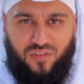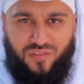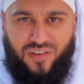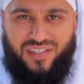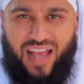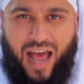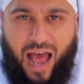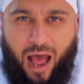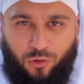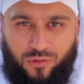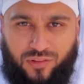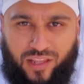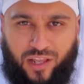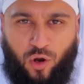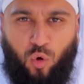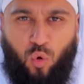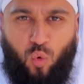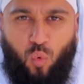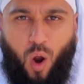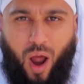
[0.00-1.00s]
of us out
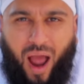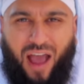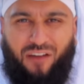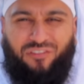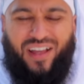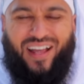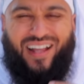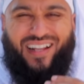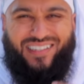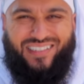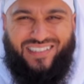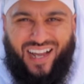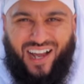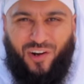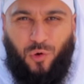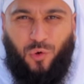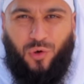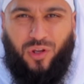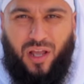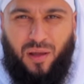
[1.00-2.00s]
there who have
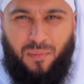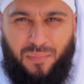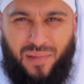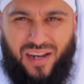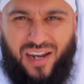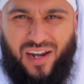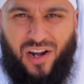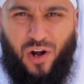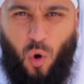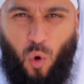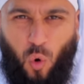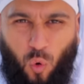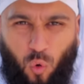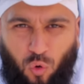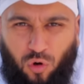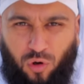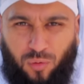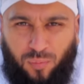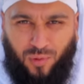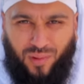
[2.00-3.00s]
done or committed a
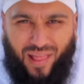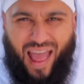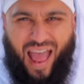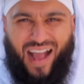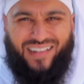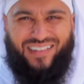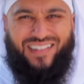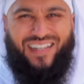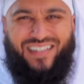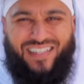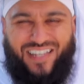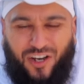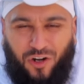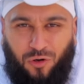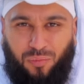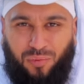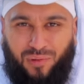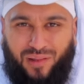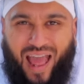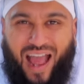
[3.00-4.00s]
horrible act, a
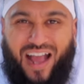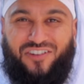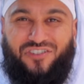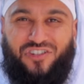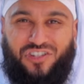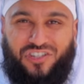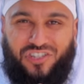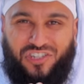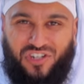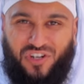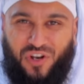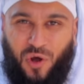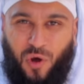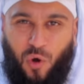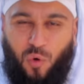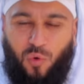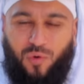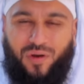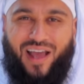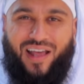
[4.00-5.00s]
terrible act, just
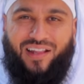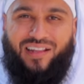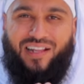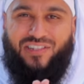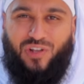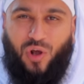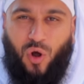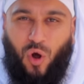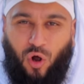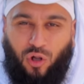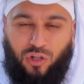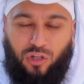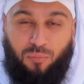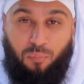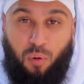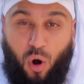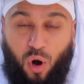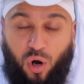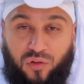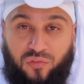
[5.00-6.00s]
know that's all a
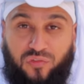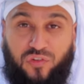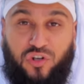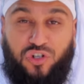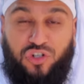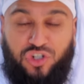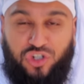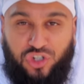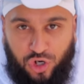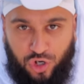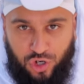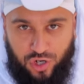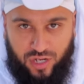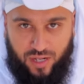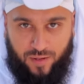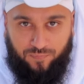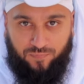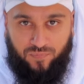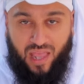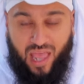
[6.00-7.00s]
part of your
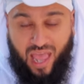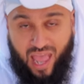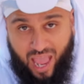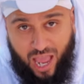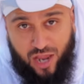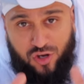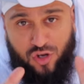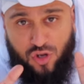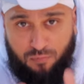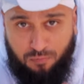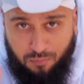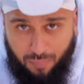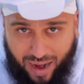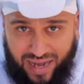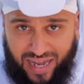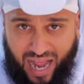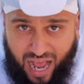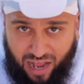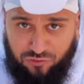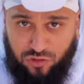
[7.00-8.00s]
journey. And you
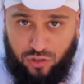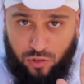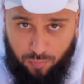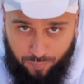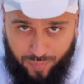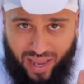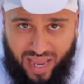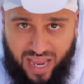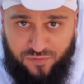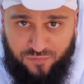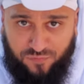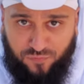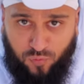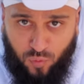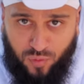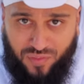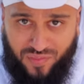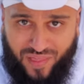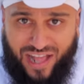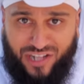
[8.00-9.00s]
might have to pay
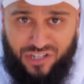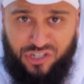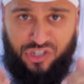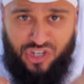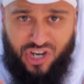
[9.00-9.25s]
for that